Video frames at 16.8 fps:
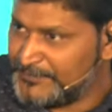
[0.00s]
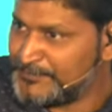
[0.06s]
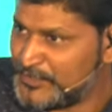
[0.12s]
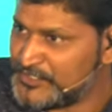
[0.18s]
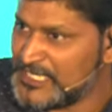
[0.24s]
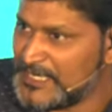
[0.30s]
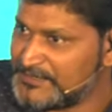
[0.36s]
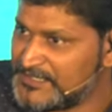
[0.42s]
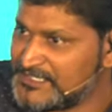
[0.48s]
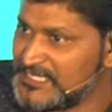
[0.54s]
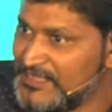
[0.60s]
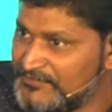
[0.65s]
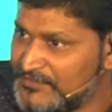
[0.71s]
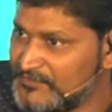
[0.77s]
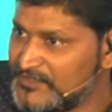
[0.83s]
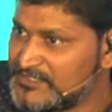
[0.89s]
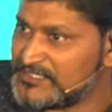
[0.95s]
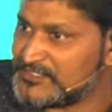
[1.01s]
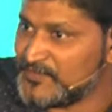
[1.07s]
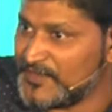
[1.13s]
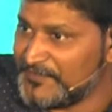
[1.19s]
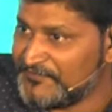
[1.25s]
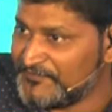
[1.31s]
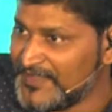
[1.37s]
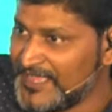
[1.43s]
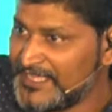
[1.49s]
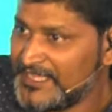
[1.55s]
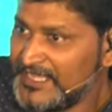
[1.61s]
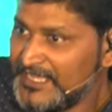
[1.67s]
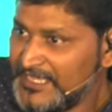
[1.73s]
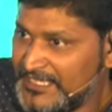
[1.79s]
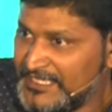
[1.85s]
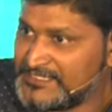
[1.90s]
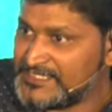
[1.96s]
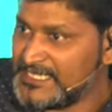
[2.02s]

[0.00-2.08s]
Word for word: in Hebrews chapter 7, verse 25.